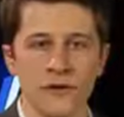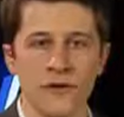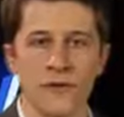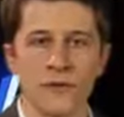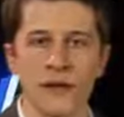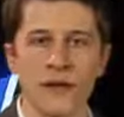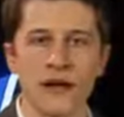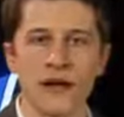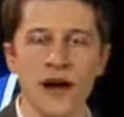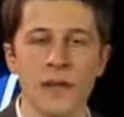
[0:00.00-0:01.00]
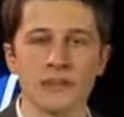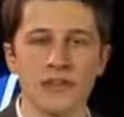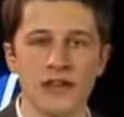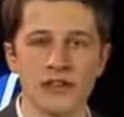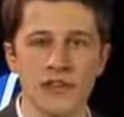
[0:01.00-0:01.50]
Facebook.com
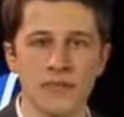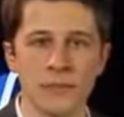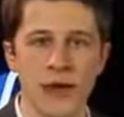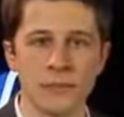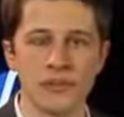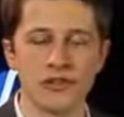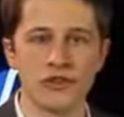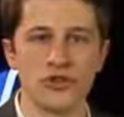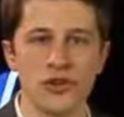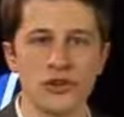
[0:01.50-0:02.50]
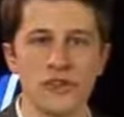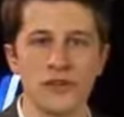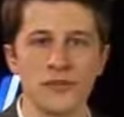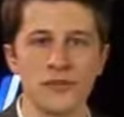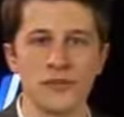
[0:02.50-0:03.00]
slash David Pakman Show. Join us
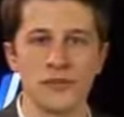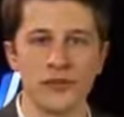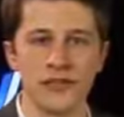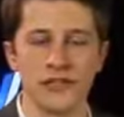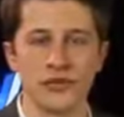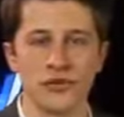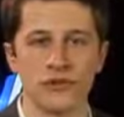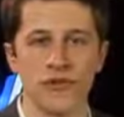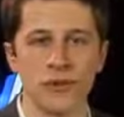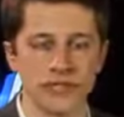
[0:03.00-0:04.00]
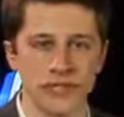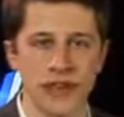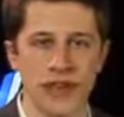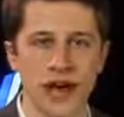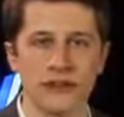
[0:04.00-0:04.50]
on Facebook, heading towards
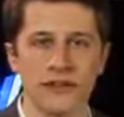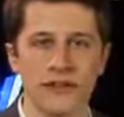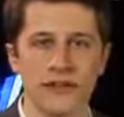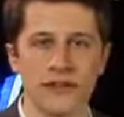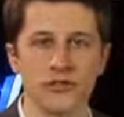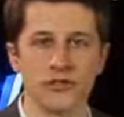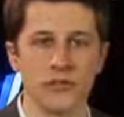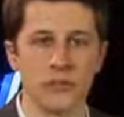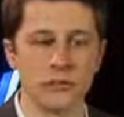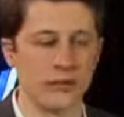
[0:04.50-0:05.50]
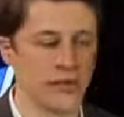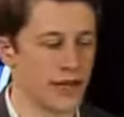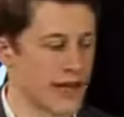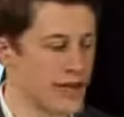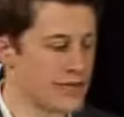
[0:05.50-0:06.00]
20,000 likes. We'll take a break.
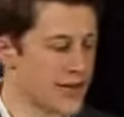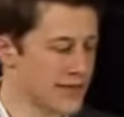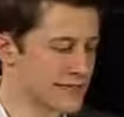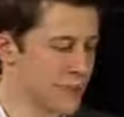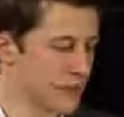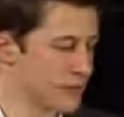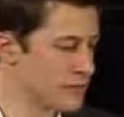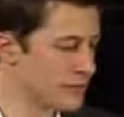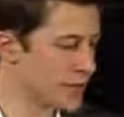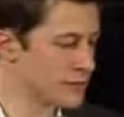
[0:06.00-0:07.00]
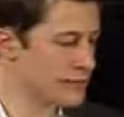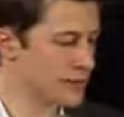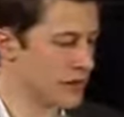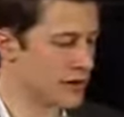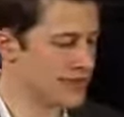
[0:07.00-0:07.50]
Next, I will give you the
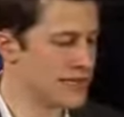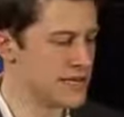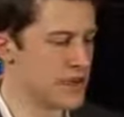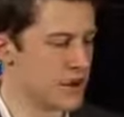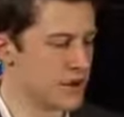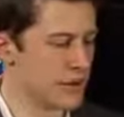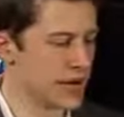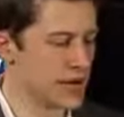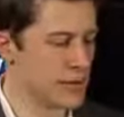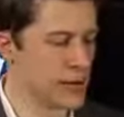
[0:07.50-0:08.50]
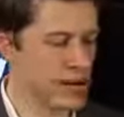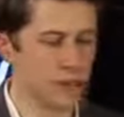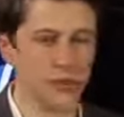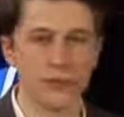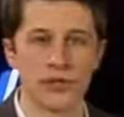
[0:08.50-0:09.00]
update on our Indiegogo
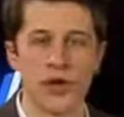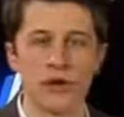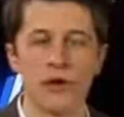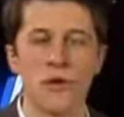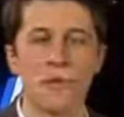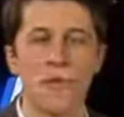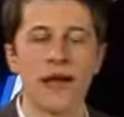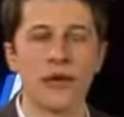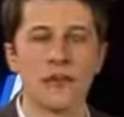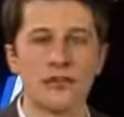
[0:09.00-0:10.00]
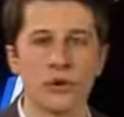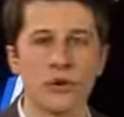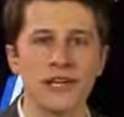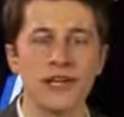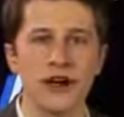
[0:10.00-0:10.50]
campaign. We will talk about
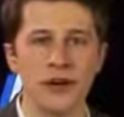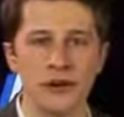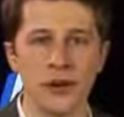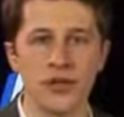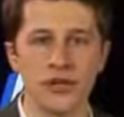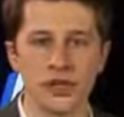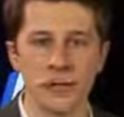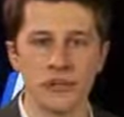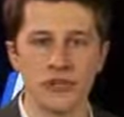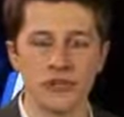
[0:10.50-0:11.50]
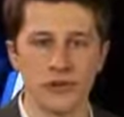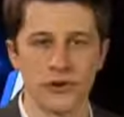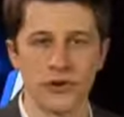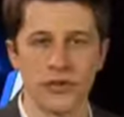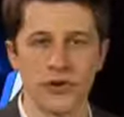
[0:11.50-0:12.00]
mandatory gun ownership in
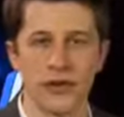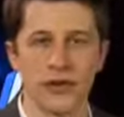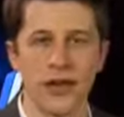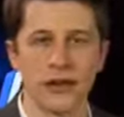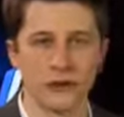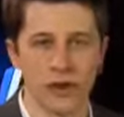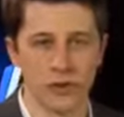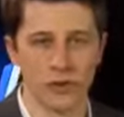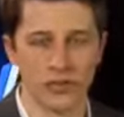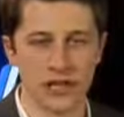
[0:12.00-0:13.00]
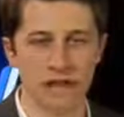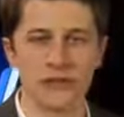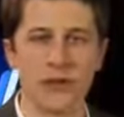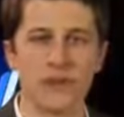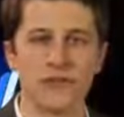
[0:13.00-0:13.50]
Georgia and a lot more stuff.
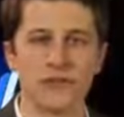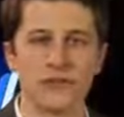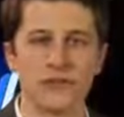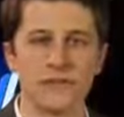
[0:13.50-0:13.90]
Stay with us.